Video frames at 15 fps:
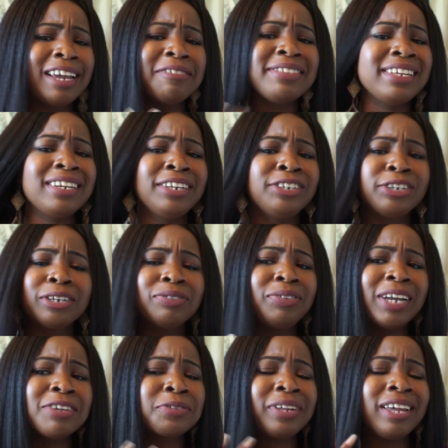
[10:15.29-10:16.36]
I was eating junk
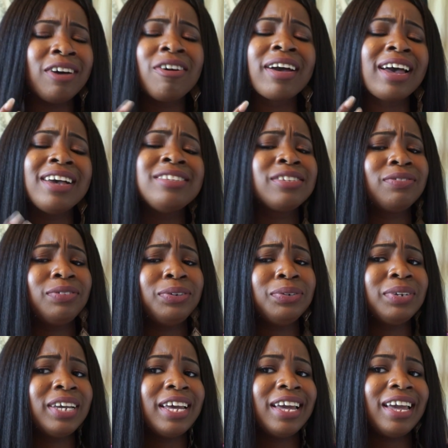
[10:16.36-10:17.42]
food. I was eating all kinds of
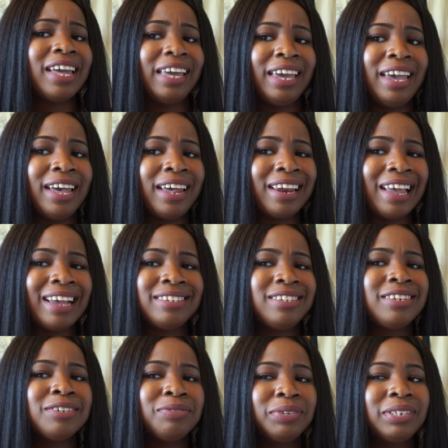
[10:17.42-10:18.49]
food, and I
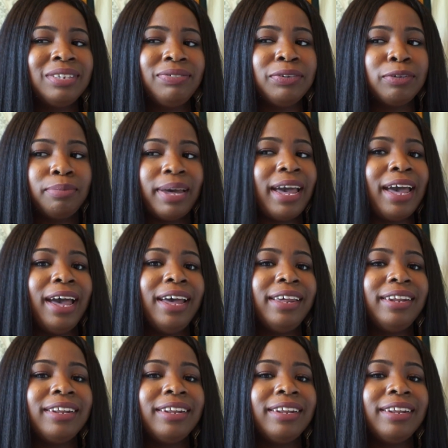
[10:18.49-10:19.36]
didn't really feel bad.